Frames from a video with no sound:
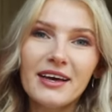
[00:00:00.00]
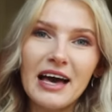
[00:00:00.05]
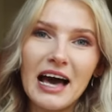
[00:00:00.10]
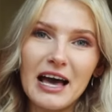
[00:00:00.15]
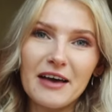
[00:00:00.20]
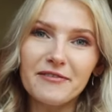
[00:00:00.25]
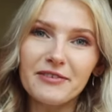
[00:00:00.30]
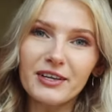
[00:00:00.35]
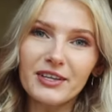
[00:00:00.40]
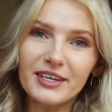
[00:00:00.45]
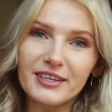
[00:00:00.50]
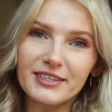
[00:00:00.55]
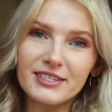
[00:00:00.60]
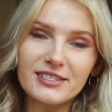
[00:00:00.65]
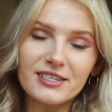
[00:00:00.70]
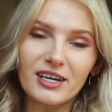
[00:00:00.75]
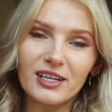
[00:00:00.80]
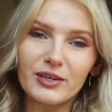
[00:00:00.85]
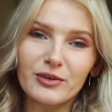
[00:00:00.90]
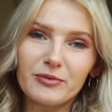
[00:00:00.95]
I felt like this
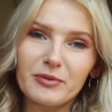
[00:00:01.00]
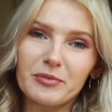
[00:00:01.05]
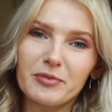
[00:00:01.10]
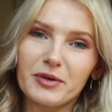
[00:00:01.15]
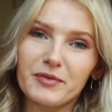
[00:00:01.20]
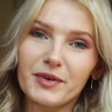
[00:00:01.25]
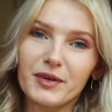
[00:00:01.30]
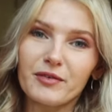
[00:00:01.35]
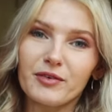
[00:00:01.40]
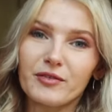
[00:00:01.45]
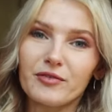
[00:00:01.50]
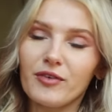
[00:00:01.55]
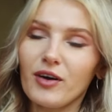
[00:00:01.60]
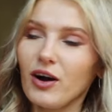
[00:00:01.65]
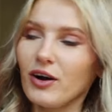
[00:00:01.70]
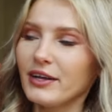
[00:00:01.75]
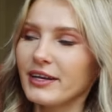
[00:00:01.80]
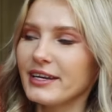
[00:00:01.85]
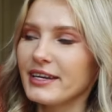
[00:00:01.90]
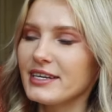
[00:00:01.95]
color would be perfect for
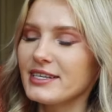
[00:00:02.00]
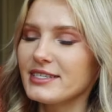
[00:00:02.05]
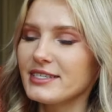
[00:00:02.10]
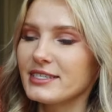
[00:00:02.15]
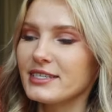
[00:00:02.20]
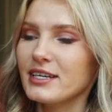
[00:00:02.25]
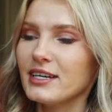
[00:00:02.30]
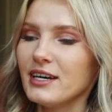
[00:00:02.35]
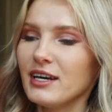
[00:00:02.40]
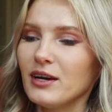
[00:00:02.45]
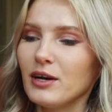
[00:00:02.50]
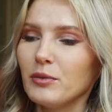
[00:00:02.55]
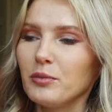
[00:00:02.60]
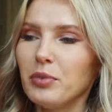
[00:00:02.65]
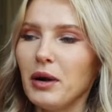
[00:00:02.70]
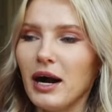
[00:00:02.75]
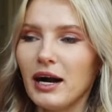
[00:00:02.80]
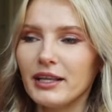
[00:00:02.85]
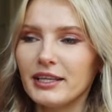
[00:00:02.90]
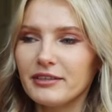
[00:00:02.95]
fall. It is
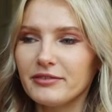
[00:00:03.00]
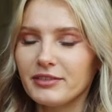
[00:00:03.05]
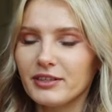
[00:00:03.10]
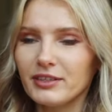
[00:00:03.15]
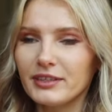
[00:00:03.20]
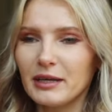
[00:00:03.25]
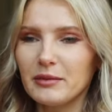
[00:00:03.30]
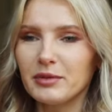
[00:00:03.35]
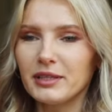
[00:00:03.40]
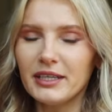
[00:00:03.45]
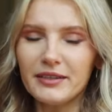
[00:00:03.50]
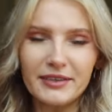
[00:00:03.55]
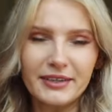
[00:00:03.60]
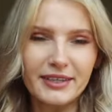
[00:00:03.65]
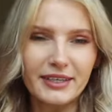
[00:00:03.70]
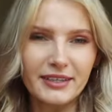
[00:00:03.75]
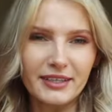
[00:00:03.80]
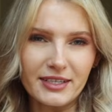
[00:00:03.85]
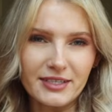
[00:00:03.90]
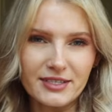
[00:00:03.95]
polyfilled, I believe. I
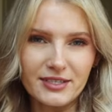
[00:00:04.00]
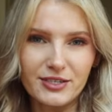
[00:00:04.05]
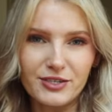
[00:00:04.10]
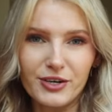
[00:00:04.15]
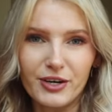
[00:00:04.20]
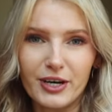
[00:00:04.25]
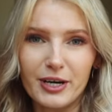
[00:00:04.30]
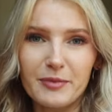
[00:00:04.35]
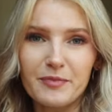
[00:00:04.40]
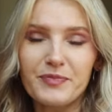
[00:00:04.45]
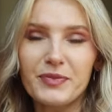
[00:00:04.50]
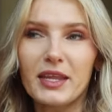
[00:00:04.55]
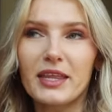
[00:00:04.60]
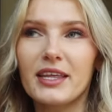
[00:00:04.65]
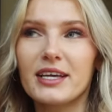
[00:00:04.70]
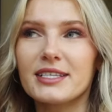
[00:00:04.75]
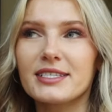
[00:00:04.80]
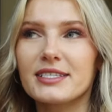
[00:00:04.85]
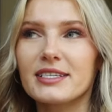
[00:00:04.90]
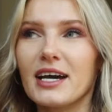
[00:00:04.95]
think that's the term.
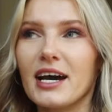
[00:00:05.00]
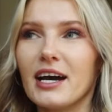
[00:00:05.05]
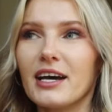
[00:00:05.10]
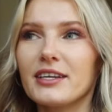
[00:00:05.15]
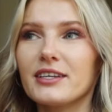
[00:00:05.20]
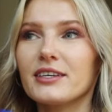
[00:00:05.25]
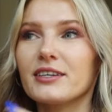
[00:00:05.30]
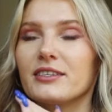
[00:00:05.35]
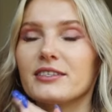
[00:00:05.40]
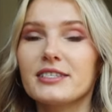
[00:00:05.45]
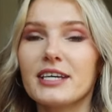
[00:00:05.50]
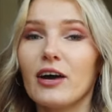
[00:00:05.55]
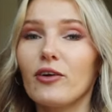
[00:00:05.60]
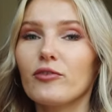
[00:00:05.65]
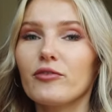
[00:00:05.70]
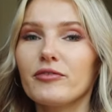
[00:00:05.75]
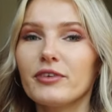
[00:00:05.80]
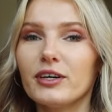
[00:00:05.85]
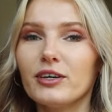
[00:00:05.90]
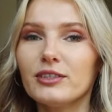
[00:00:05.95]
It's not
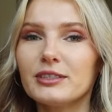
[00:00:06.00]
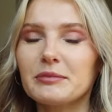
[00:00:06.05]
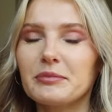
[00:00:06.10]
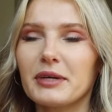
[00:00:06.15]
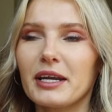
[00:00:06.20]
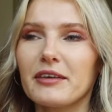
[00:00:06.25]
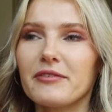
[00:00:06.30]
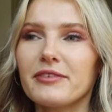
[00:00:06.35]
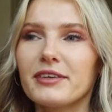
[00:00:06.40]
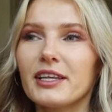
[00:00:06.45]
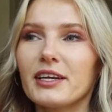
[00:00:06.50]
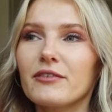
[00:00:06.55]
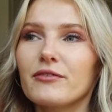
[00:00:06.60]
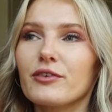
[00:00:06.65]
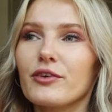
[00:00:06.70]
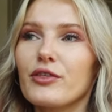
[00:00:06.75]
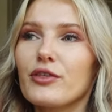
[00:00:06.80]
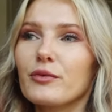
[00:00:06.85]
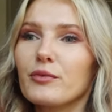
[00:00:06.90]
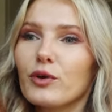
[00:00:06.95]
downfilled, but I feel like
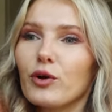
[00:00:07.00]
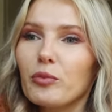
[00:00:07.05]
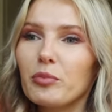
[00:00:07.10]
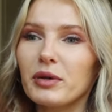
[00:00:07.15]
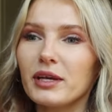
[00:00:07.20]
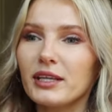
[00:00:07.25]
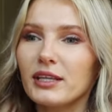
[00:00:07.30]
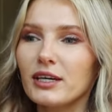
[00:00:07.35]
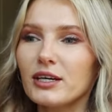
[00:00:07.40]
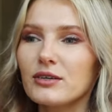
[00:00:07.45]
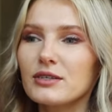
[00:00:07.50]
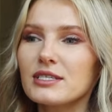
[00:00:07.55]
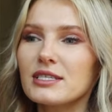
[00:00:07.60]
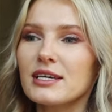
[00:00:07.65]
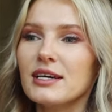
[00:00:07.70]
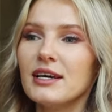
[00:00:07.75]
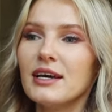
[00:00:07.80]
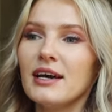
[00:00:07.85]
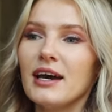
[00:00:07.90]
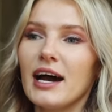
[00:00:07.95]
for throw pillows,
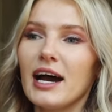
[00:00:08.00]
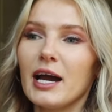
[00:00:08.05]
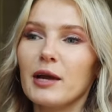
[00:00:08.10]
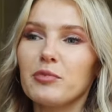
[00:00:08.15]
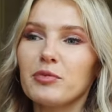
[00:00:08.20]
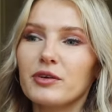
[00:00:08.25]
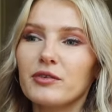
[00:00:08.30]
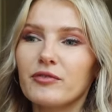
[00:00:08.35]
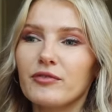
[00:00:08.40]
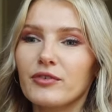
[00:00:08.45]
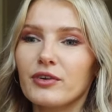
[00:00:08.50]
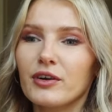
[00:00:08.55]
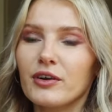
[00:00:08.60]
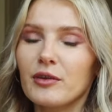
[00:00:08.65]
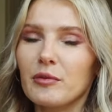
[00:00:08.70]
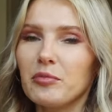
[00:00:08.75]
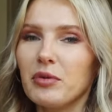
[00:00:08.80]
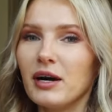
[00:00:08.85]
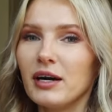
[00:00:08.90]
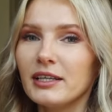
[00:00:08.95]
I prefer
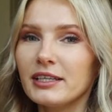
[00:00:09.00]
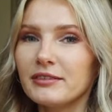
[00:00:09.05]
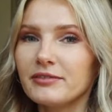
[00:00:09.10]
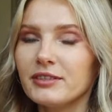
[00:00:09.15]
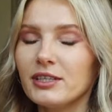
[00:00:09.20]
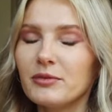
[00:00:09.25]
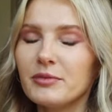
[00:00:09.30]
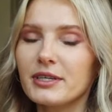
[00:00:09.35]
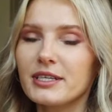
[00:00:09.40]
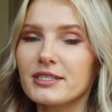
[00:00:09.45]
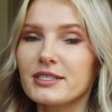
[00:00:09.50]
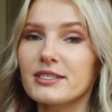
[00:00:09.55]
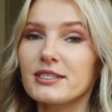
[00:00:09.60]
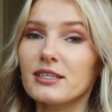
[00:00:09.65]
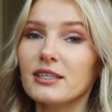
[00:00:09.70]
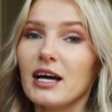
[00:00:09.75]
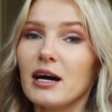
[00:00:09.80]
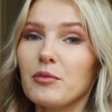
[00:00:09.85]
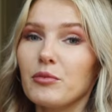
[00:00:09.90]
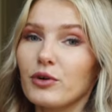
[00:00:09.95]
the polyfill because it's a
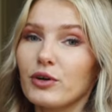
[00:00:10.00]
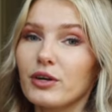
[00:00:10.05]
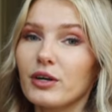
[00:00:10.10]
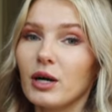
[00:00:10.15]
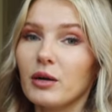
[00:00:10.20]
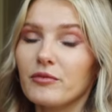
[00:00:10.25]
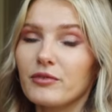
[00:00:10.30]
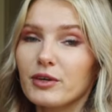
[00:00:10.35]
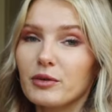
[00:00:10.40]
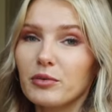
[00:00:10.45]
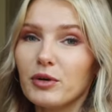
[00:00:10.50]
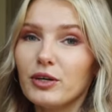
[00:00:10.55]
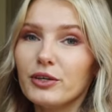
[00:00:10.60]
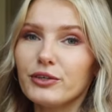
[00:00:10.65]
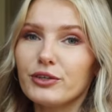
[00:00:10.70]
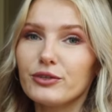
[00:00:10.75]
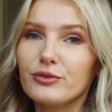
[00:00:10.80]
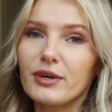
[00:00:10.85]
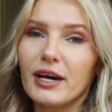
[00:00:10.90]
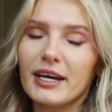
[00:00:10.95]
lot more comfortable.
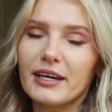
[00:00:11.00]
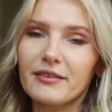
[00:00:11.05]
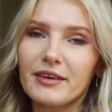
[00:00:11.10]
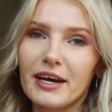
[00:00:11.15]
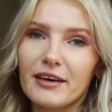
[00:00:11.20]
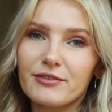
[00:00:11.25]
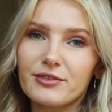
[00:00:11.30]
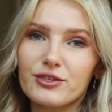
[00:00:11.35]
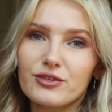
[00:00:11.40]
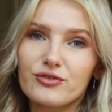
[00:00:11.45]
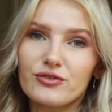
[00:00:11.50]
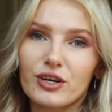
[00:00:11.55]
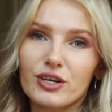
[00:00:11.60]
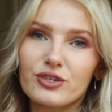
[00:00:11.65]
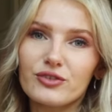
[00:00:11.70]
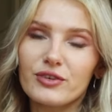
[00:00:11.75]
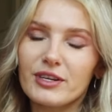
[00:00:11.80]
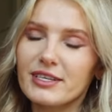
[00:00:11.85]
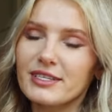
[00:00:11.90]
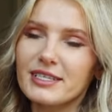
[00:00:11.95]
You do kind of have to
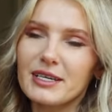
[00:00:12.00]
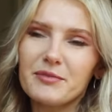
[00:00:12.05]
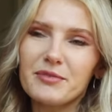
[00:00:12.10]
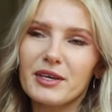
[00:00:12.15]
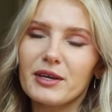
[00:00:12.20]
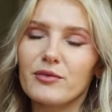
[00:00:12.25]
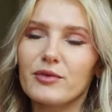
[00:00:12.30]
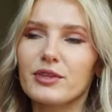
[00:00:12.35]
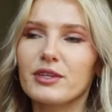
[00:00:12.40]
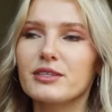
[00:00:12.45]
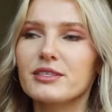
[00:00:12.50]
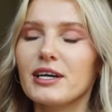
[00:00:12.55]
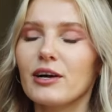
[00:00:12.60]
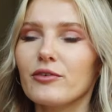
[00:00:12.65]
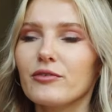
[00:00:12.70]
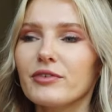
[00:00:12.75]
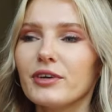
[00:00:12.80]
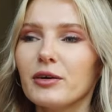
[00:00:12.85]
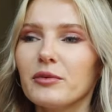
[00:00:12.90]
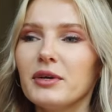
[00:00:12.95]
structure it. Same thing with
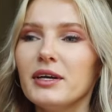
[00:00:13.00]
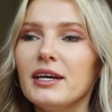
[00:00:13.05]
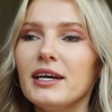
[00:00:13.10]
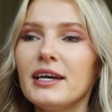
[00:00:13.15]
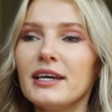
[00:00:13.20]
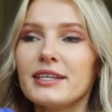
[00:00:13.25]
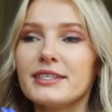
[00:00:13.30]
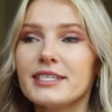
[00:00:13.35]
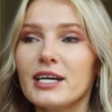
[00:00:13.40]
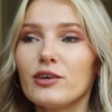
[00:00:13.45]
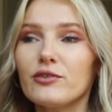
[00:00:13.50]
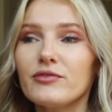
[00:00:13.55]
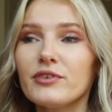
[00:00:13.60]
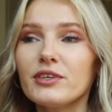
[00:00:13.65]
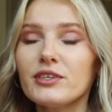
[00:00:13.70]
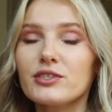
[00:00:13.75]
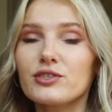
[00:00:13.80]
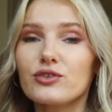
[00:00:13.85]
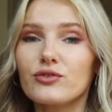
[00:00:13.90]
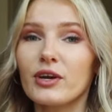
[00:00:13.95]
downfill.
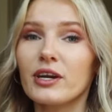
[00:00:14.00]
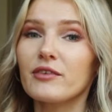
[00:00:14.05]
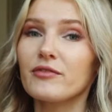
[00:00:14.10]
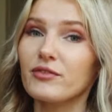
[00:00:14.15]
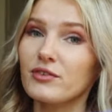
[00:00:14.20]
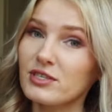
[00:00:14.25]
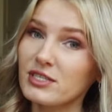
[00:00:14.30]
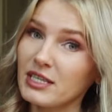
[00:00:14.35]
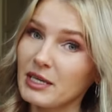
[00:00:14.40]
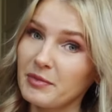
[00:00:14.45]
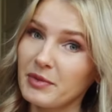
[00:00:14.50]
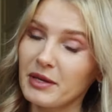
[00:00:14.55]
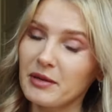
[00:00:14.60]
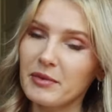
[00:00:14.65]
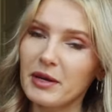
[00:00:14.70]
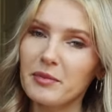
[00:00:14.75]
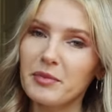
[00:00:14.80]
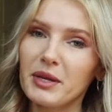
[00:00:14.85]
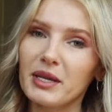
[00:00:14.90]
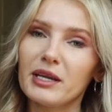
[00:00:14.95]
Downfill is great for sleeping, in
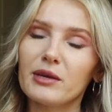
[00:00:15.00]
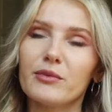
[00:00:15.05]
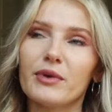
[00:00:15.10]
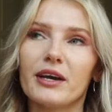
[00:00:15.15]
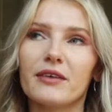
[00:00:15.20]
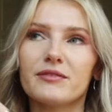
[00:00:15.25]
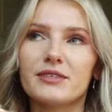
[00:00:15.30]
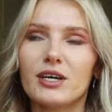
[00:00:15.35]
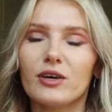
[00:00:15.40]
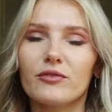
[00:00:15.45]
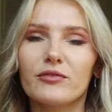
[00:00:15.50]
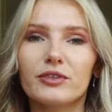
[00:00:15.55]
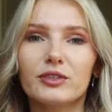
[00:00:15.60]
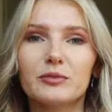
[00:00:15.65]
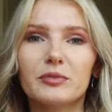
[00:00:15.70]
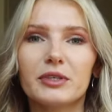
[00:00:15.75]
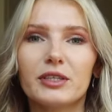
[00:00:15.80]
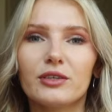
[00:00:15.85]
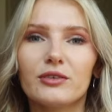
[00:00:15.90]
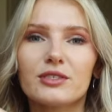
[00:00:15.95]
my opinion. We have downfill
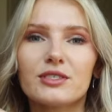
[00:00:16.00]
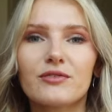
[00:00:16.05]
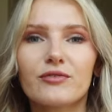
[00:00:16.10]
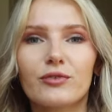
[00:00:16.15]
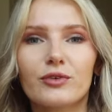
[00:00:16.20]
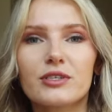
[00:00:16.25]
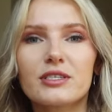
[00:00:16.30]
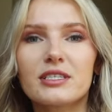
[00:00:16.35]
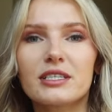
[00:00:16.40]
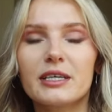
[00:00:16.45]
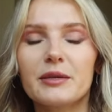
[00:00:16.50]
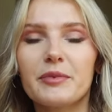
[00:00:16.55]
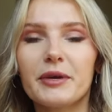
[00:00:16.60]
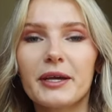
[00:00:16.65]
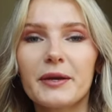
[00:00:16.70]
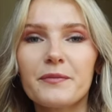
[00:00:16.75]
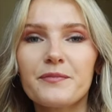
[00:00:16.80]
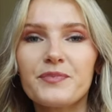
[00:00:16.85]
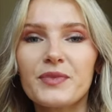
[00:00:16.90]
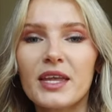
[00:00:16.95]
pillows for
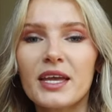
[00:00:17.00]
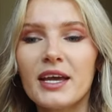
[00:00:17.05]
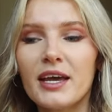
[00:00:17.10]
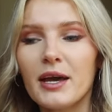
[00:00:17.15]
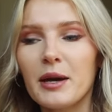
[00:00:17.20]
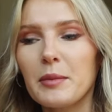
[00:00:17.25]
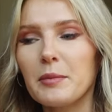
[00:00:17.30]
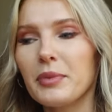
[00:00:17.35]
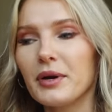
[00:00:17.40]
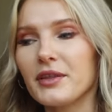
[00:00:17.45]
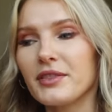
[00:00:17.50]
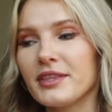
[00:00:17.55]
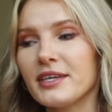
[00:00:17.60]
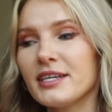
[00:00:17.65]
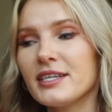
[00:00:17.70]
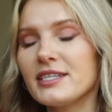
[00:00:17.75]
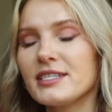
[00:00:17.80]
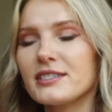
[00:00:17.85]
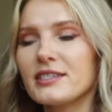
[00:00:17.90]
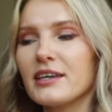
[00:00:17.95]
sleeping. But
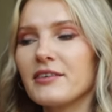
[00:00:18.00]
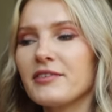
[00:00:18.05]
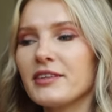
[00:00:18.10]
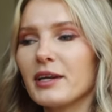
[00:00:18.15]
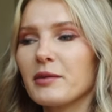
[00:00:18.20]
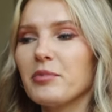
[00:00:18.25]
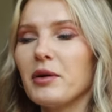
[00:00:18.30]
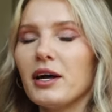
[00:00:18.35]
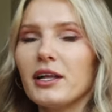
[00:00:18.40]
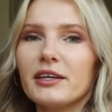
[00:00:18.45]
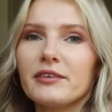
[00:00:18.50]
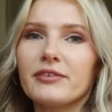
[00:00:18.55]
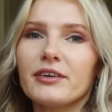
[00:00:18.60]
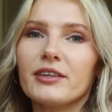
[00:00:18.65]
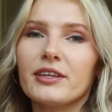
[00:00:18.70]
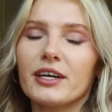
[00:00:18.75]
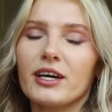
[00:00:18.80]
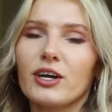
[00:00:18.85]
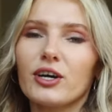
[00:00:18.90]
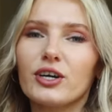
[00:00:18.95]
these, I feel like polyfill,
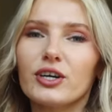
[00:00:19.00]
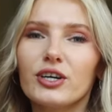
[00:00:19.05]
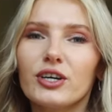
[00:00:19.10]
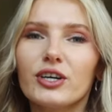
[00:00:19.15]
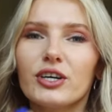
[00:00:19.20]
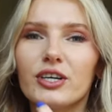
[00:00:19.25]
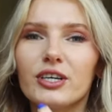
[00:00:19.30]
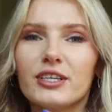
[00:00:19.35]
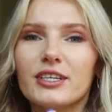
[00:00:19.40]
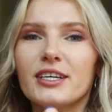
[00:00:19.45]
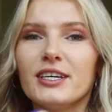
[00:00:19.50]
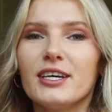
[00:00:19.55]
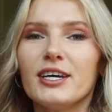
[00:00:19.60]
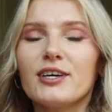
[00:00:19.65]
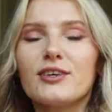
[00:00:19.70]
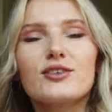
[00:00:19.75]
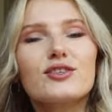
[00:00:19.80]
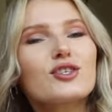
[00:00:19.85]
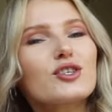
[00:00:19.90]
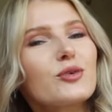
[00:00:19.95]
like a good
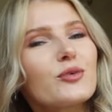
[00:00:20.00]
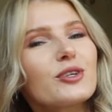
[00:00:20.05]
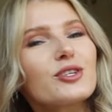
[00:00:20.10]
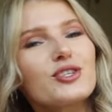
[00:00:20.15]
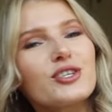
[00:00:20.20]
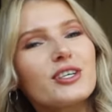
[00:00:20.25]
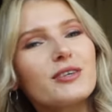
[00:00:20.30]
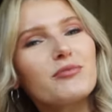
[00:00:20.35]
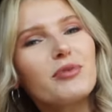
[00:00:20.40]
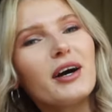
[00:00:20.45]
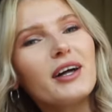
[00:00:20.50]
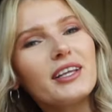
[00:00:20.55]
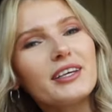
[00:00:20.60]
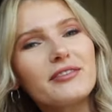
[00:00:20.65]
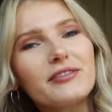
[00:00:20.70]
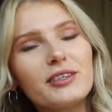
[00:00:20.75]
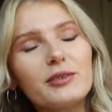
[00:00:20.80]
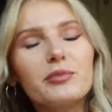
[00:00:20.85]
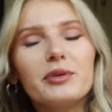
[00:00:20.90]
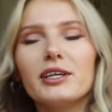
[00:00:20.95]
squishy
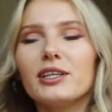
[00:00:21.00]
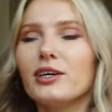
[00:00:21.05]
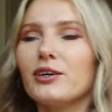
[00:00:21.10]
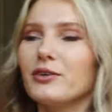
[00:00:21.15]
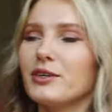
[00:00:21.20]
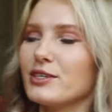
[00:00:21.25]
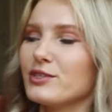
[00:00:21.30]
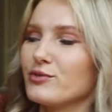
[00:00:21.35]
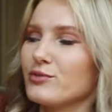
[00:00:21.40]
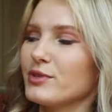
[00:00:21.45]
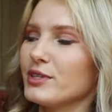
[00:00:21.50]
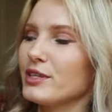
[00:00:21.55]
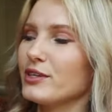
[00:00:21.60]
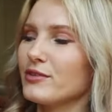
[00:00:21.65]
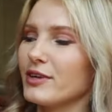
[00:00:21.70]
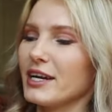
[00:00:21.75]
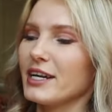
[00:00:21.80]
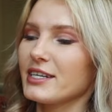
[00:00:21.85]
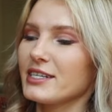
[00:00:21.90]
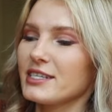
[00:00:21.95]
polyfill pillow is really
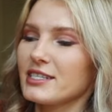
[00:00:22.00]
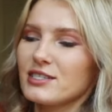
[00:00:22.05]
great.